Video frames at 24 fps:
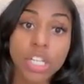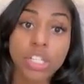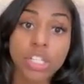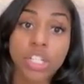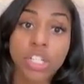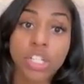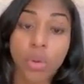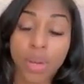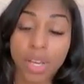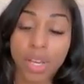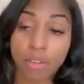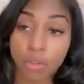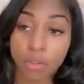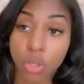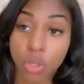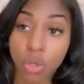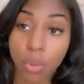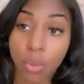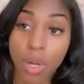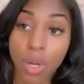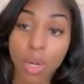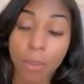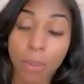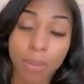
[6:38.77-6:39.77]
So if
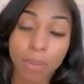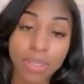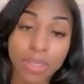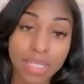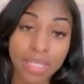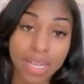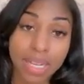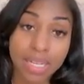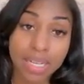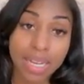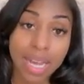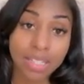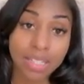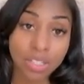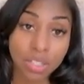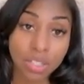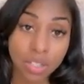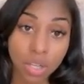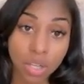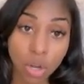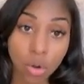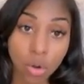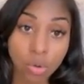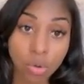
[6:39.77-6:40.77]
you want to pretend
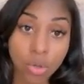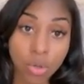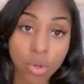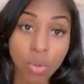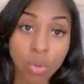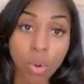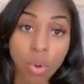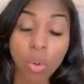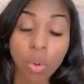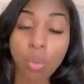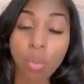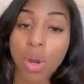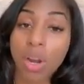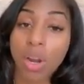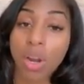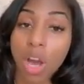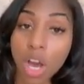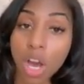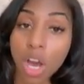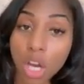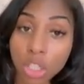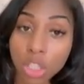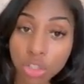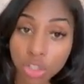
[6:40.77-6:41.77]
as though you were
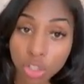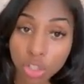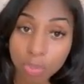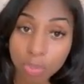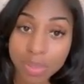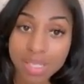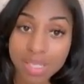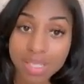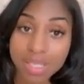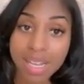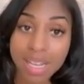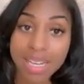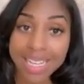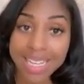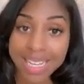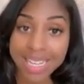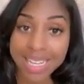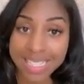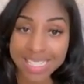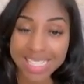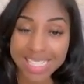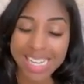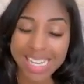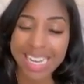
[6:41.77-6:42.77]
100%
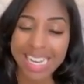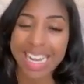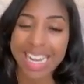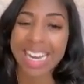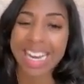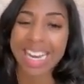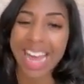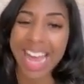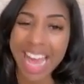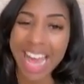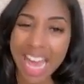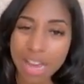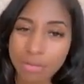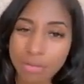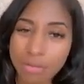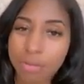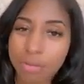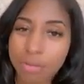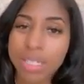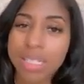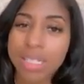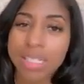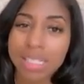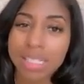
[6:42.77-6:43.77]
innocent in
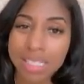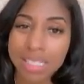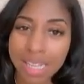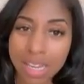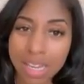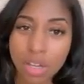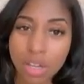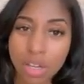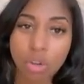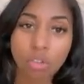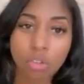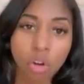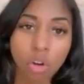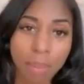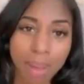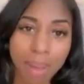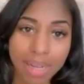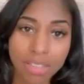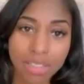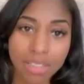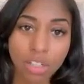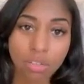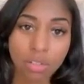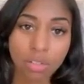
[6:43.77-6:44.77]
every single
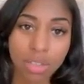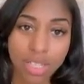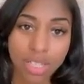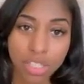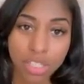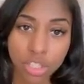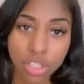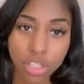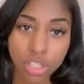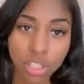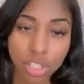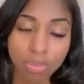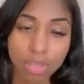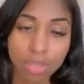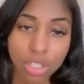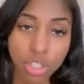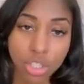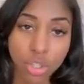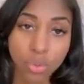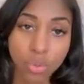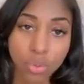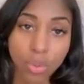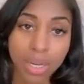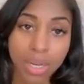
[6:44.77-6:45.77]
romantic relationship
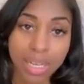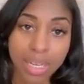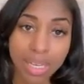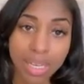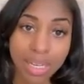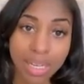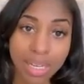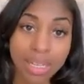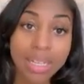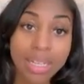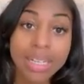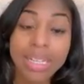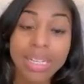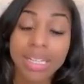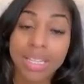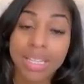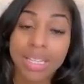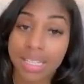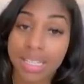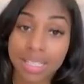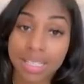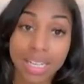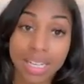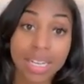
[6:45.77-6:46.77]
that you were in
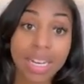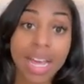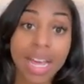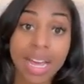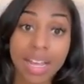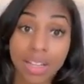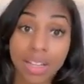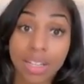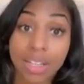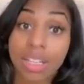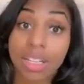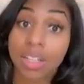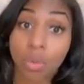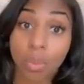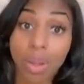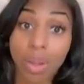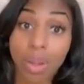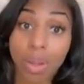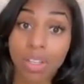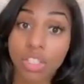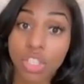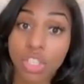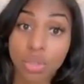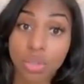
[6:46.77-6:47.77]
that didn't end in the
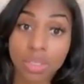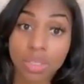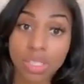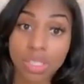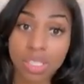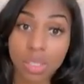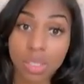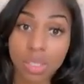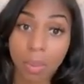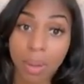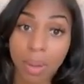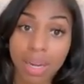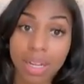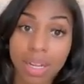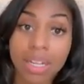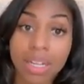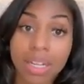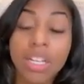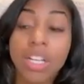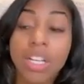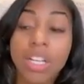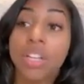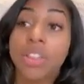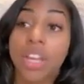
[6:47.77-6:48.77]
way that you
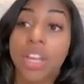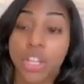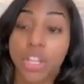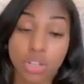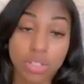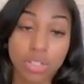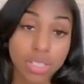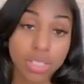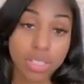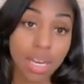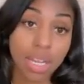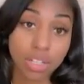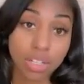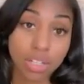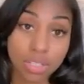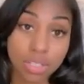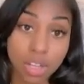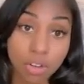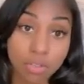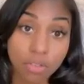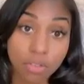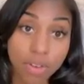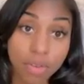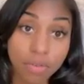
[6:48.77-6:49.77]
anticipated, then you're setting
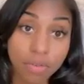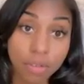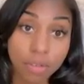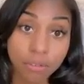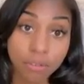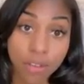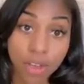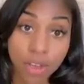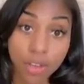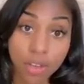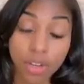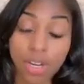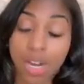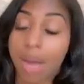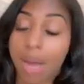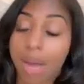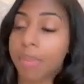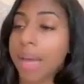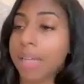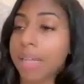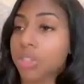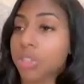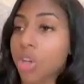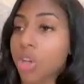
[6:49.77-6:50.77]
yourself up for failure. Now,
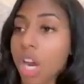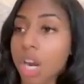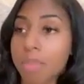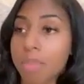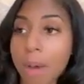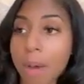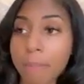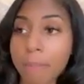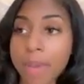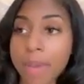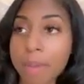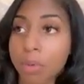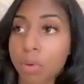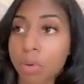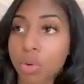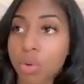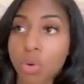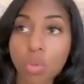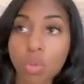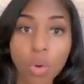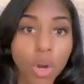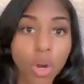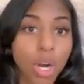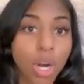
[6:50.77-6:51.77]
I'm not talking about people
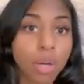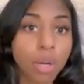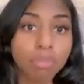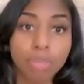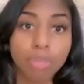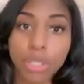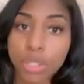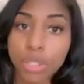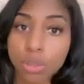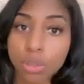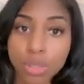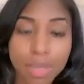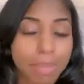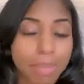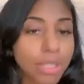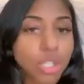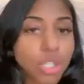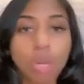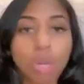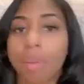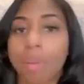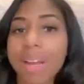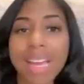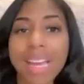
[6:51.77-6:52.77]
who were abused. I'm
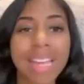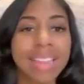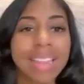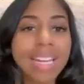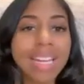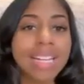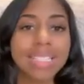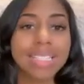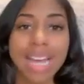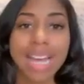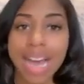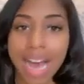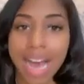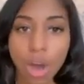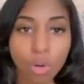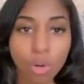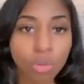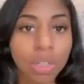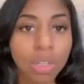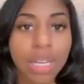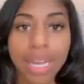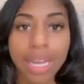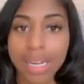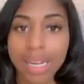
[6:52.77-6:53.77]
not talking about anything that's
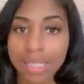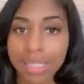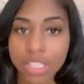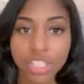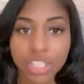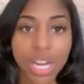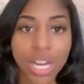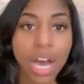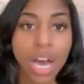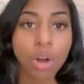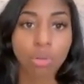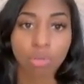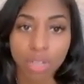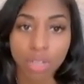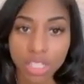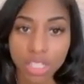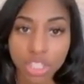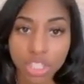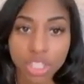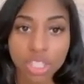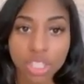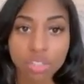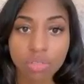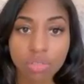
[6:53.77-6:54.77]
outlandish,
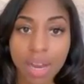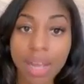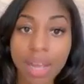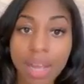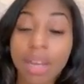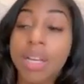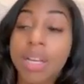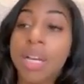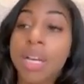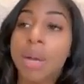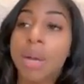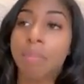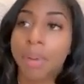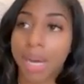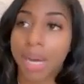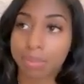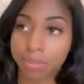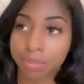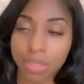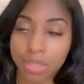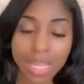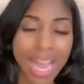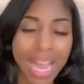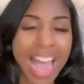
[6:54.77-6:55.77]
outrageous, right?
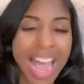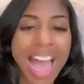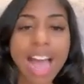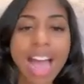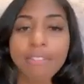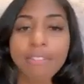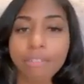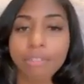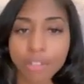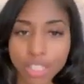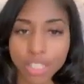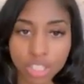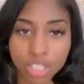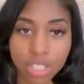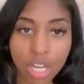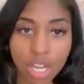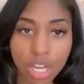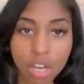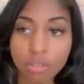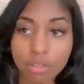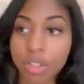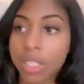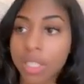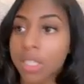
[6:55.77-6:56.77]
But average
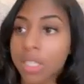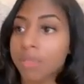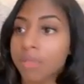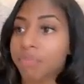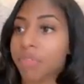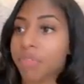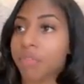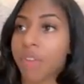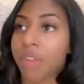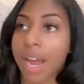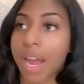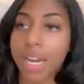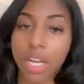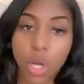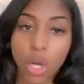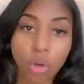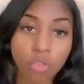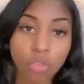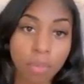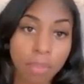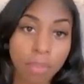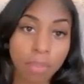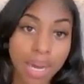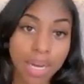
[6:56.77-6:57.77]
stuff, fighting
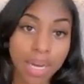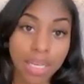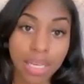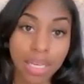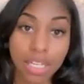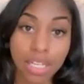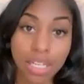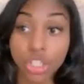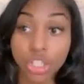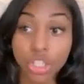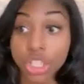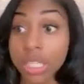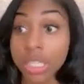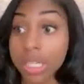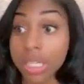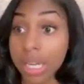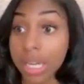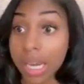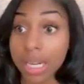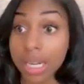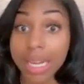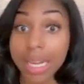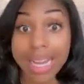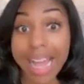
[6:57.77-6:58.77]
over money,
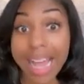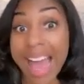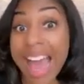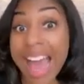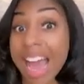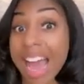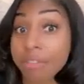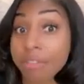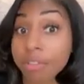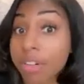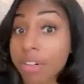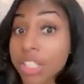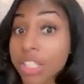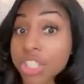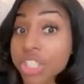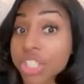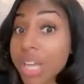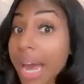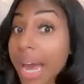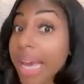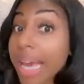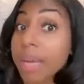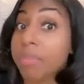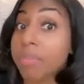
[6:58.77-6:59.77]
cheating, like average
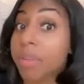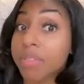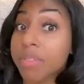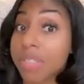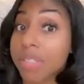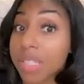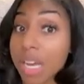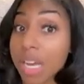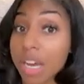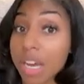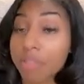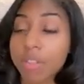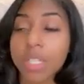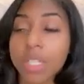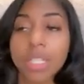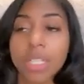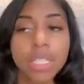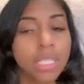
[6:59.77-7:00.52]
type of stuff.